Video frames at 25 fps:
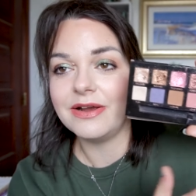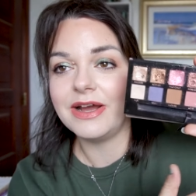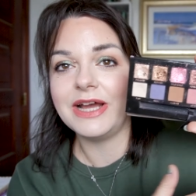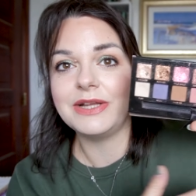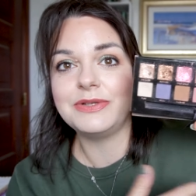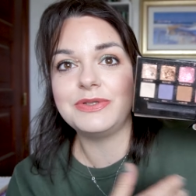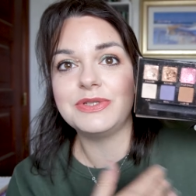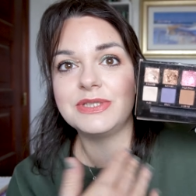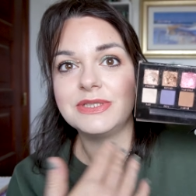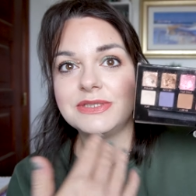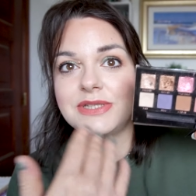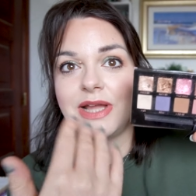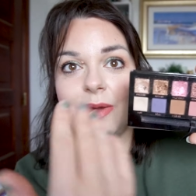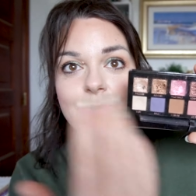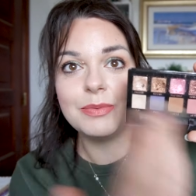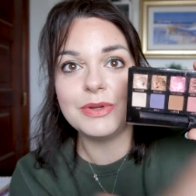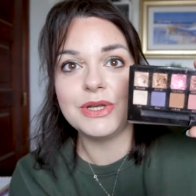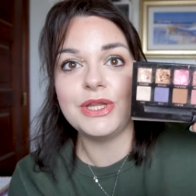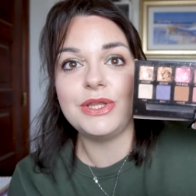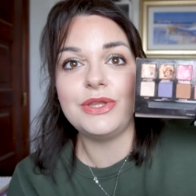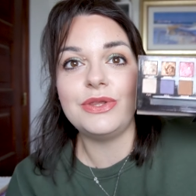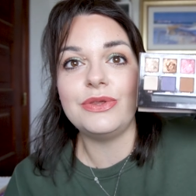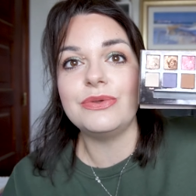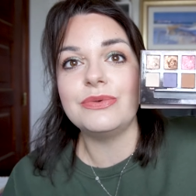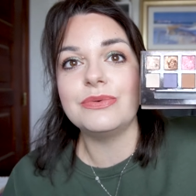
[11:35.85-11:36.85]
I'm gonna
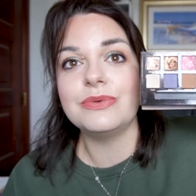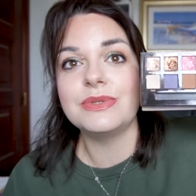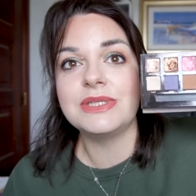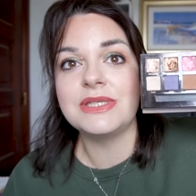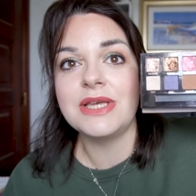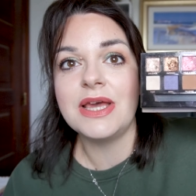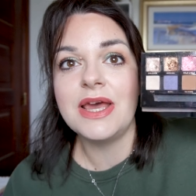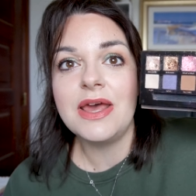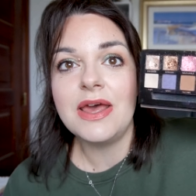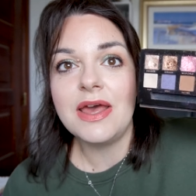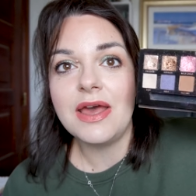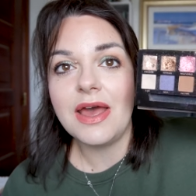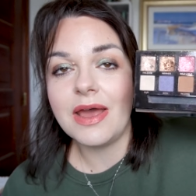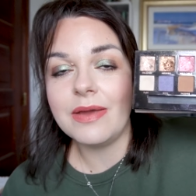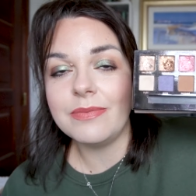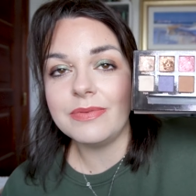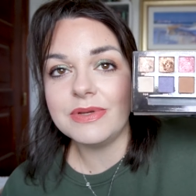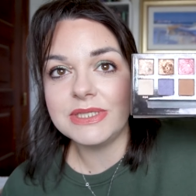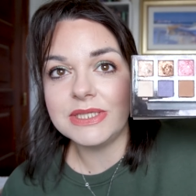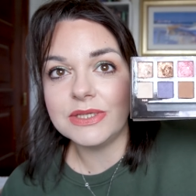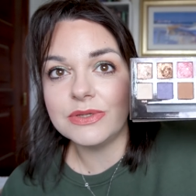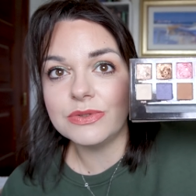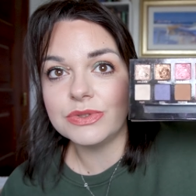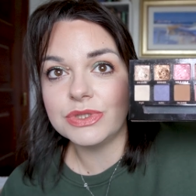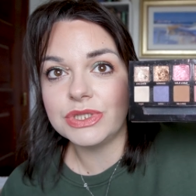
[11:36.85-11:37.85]
use every
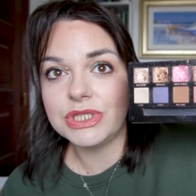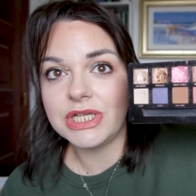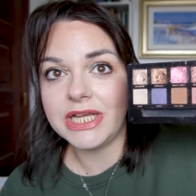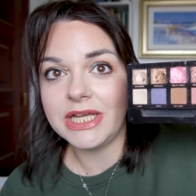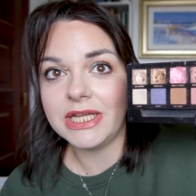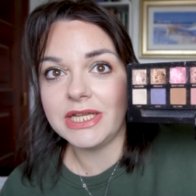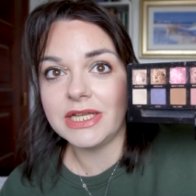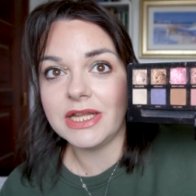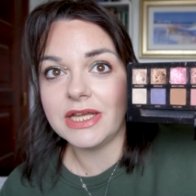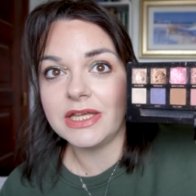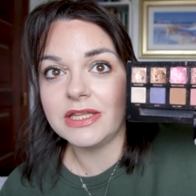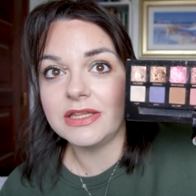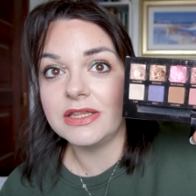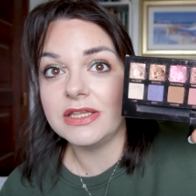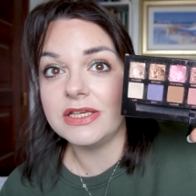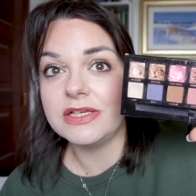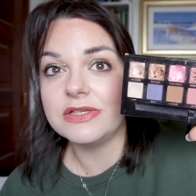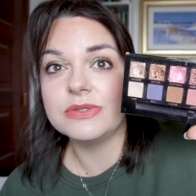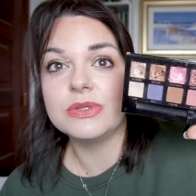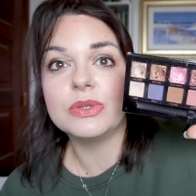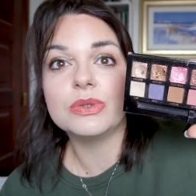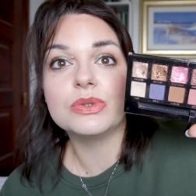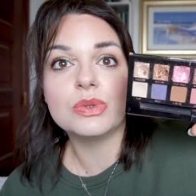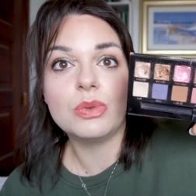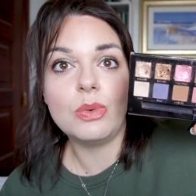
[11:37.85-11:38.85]
single shade at
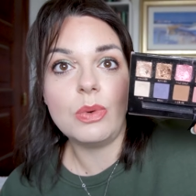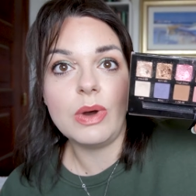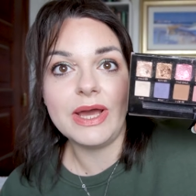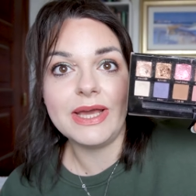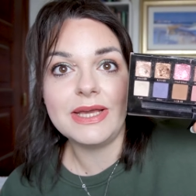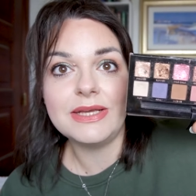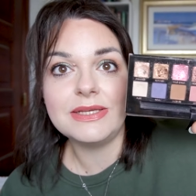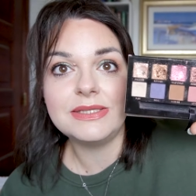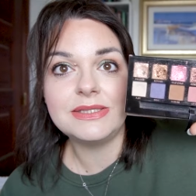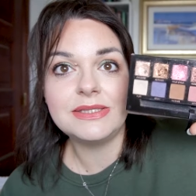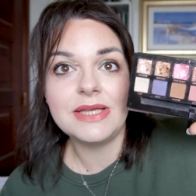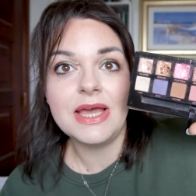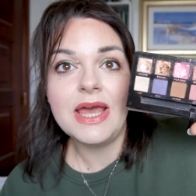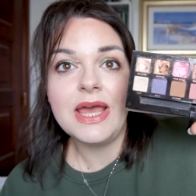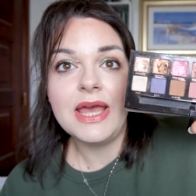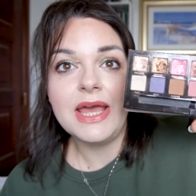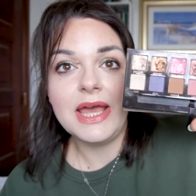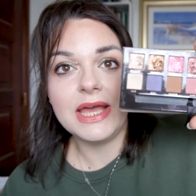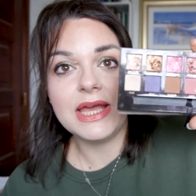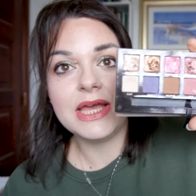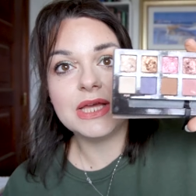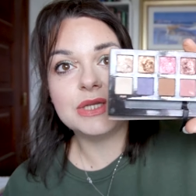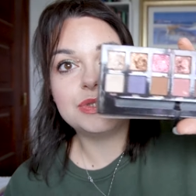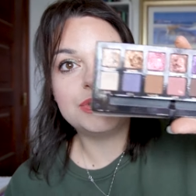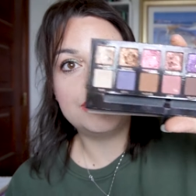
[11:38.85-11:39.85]
least twice
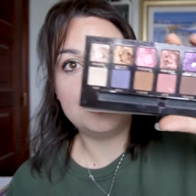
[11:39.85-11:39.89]
and get